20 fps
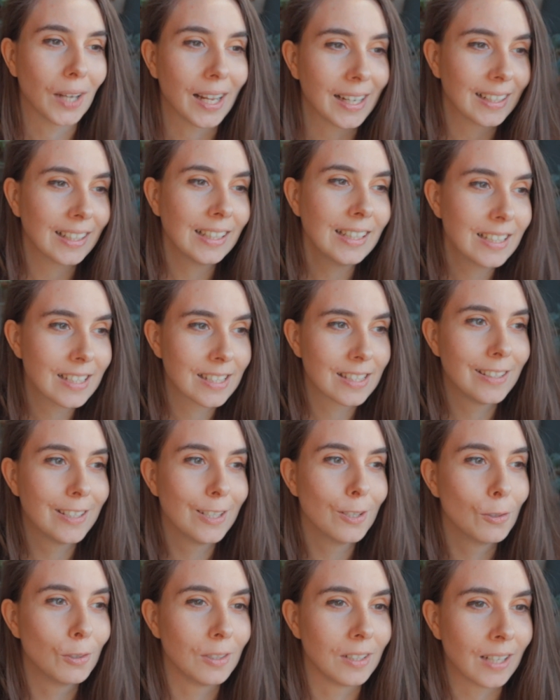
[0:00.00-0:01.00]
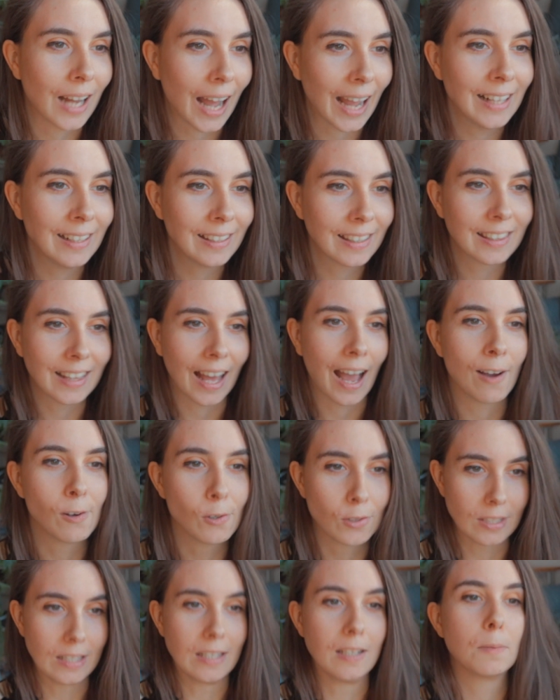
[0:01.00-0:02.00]
at least do
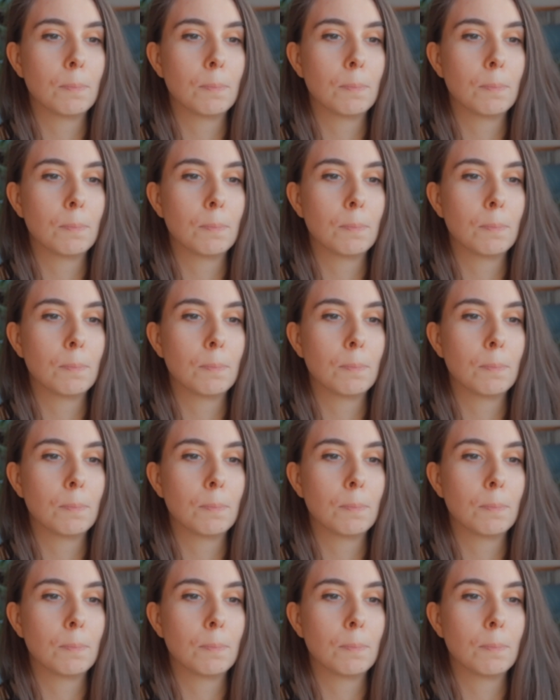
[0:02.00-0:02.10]
9,000,